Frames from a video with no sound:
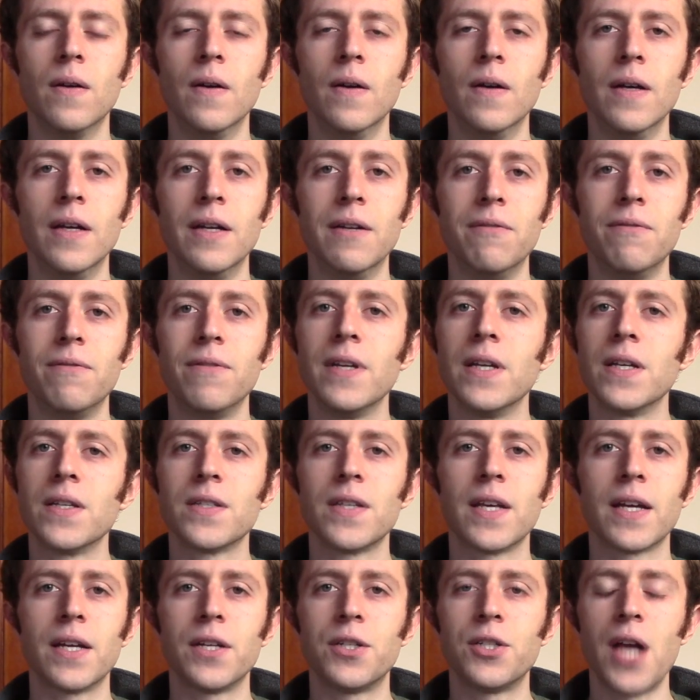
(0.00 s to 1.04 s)
it feels
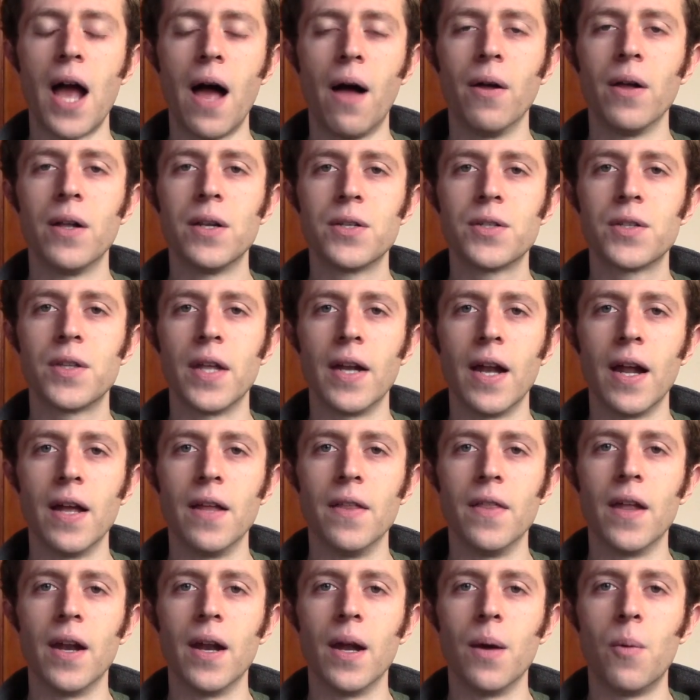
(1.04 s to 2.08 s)
like a challenge that
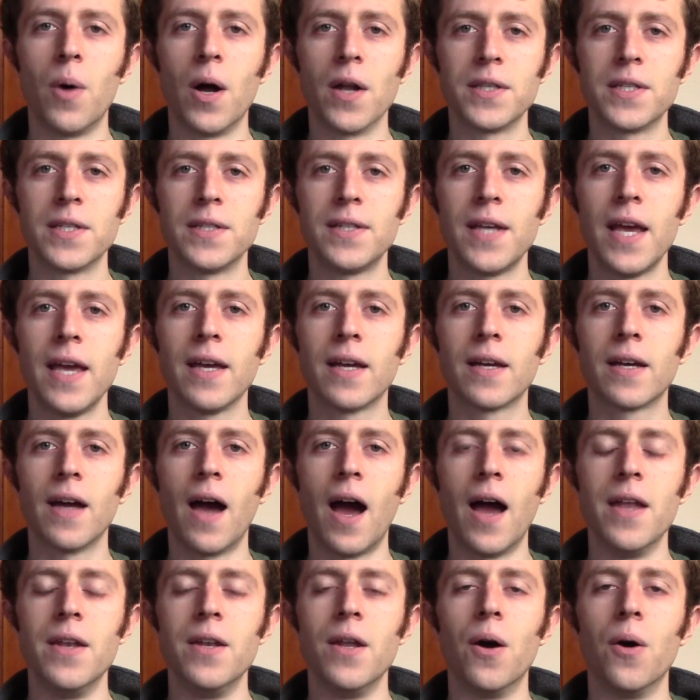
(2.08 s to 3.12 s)
I want to take.
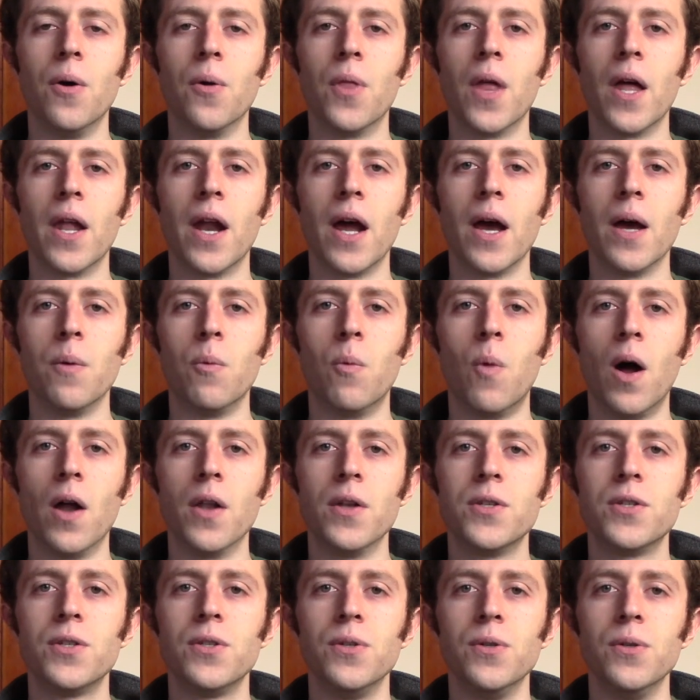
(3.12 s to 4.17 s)
I know that I want
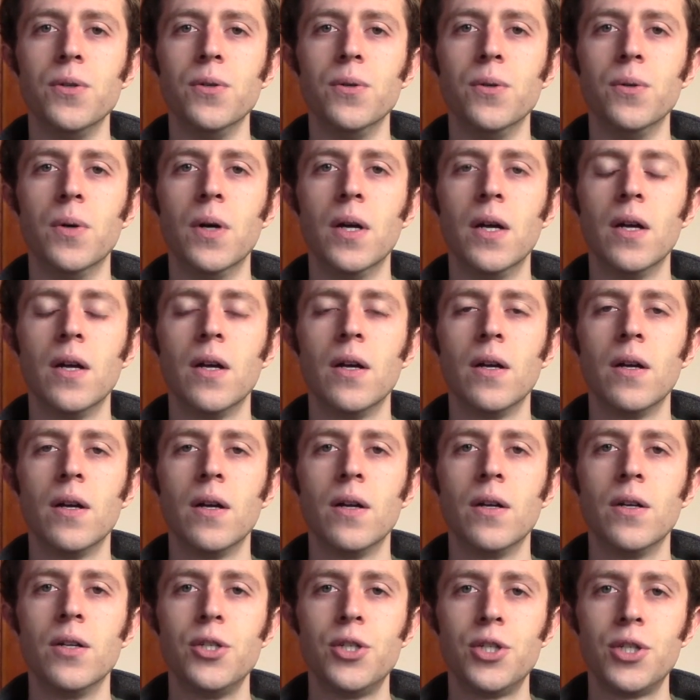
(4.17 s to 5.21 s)
to
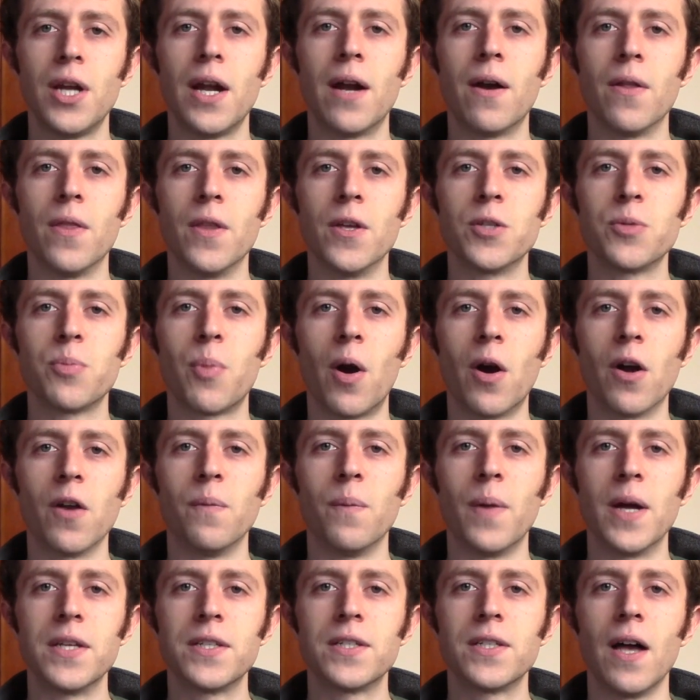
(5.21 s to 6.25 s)
share this part of
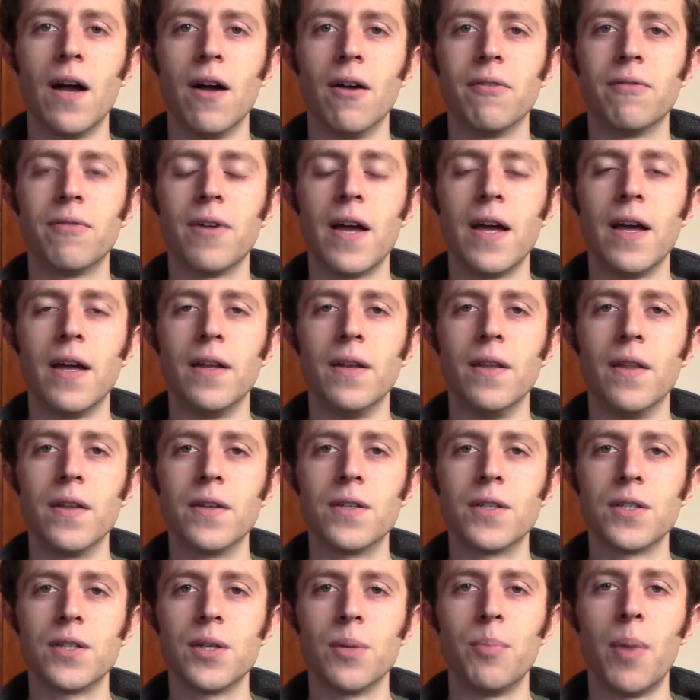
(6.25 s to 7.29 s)
myself, and
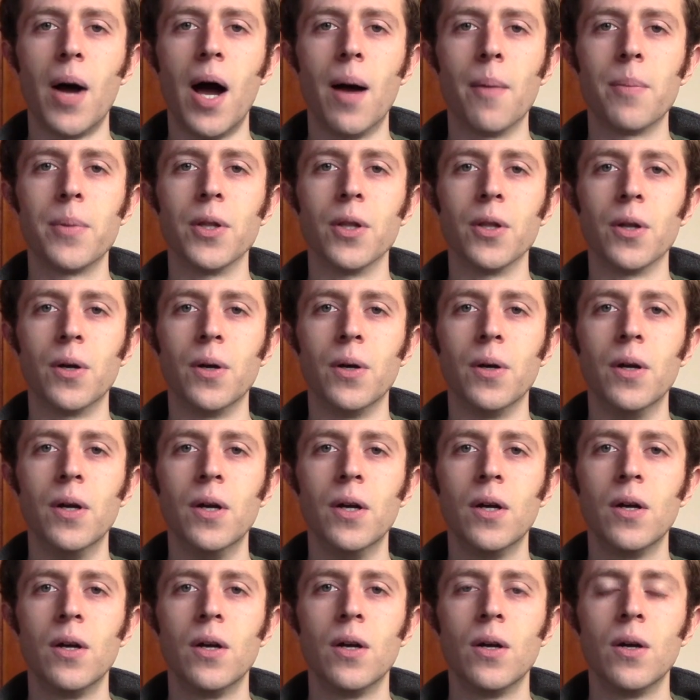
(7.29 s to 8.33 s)
this is a popular
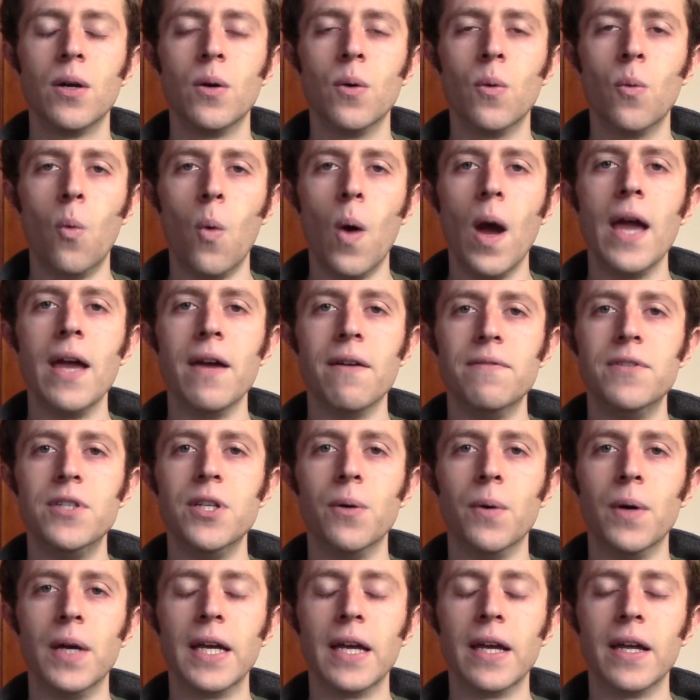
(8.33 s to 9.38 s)
way of
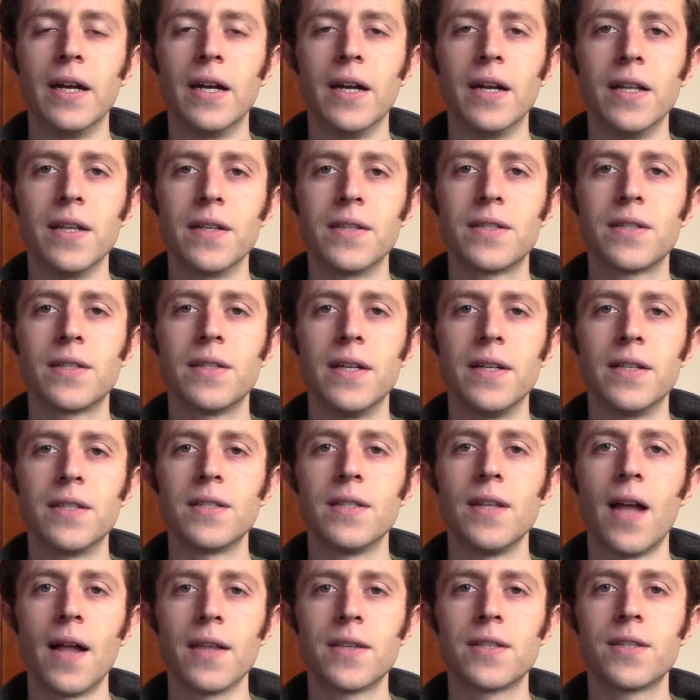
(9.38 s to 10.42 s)
doing it, and it's
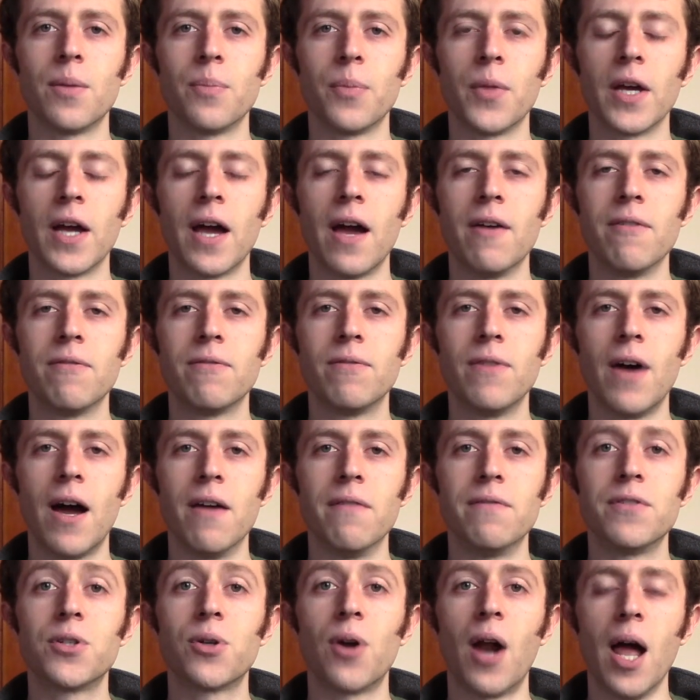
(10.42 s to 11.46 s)
not something
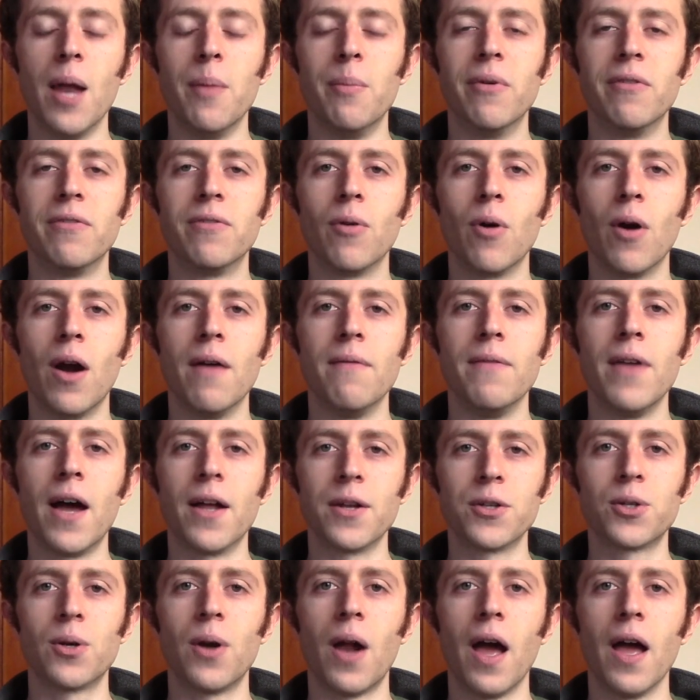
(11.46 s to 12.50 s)
I've tried before. I've not
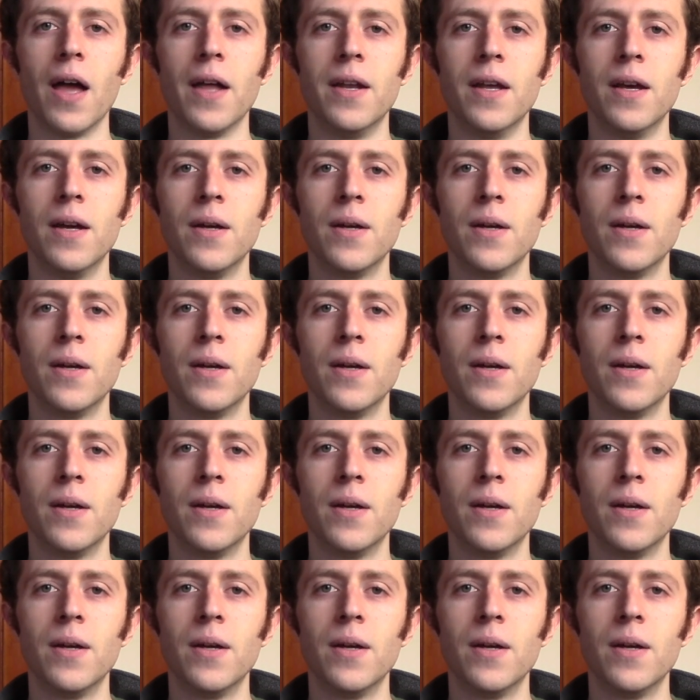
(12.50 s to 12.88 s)
tried